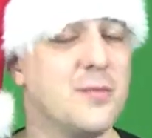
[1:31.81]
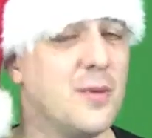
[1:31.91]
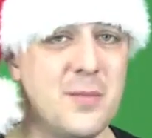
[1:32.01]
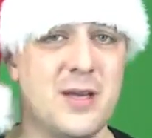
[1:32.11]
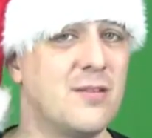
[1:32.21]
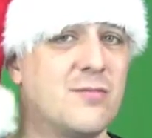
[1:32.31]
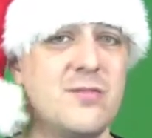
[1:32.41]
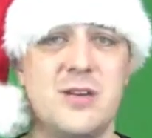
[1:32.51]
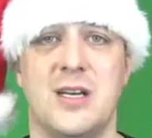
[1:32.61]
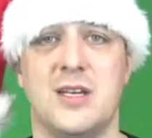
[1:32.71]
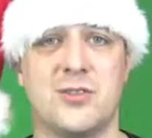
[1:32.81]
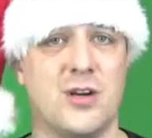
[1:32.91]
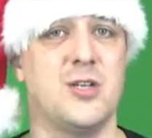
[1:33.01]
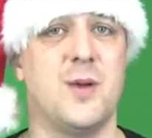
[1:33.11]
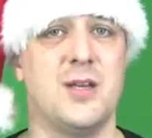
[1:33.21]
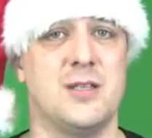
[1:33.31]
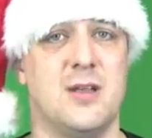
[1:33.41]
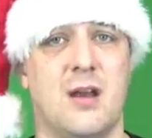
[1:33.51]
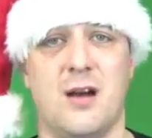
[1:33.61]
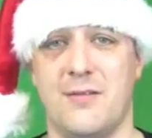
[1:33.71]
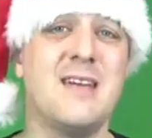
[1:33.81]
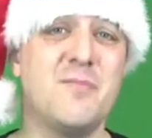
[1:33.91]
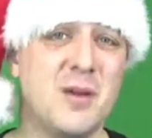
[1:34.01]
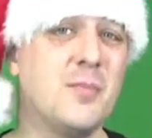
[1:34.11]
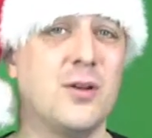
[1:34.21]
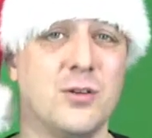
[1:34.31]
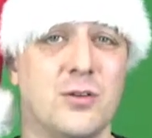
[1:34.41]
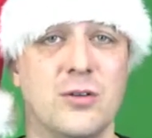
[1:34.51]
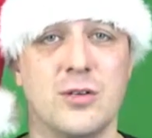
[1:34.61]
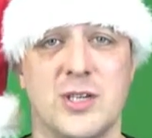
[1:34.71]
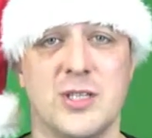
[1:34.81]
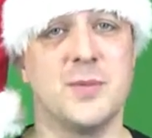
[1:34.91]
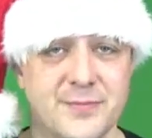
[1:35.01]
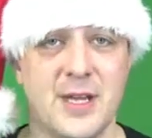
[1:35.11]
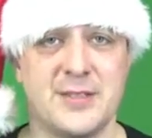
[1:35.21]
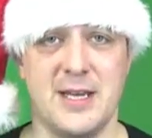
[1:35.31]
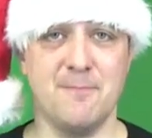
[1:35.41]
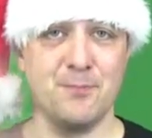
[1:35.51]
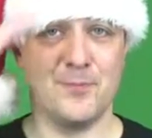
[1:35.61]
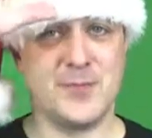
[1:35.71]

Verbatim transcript: They might be in a really strange place in their life. Give people a call at Christmas. That's it.